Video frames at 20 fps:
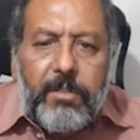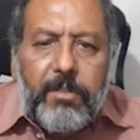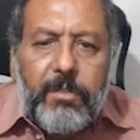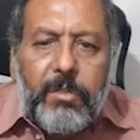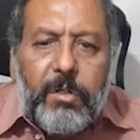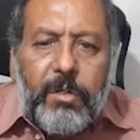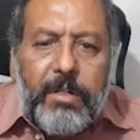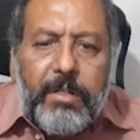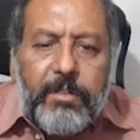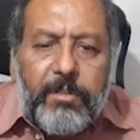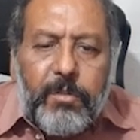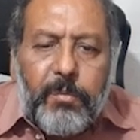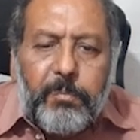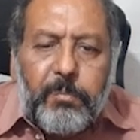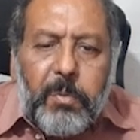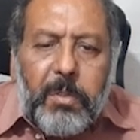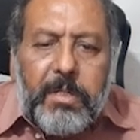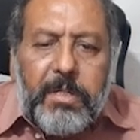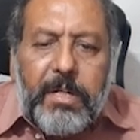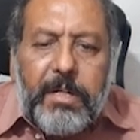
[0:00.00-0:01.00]
going to
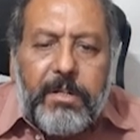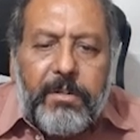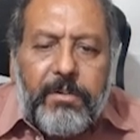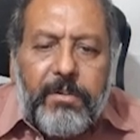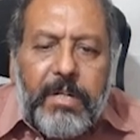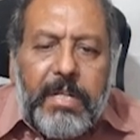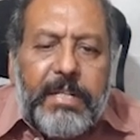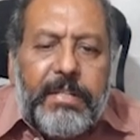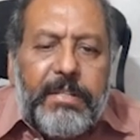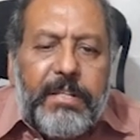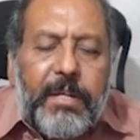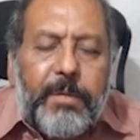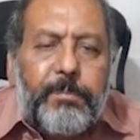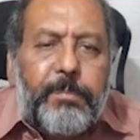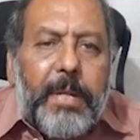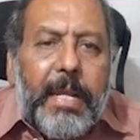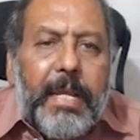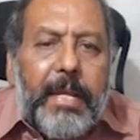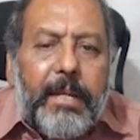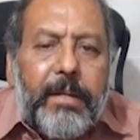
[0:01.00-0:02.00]
put it in their
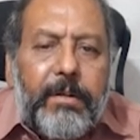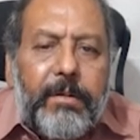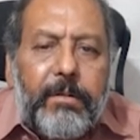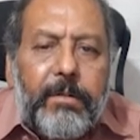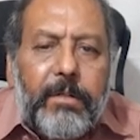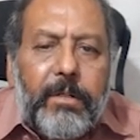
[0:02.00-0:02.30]
brain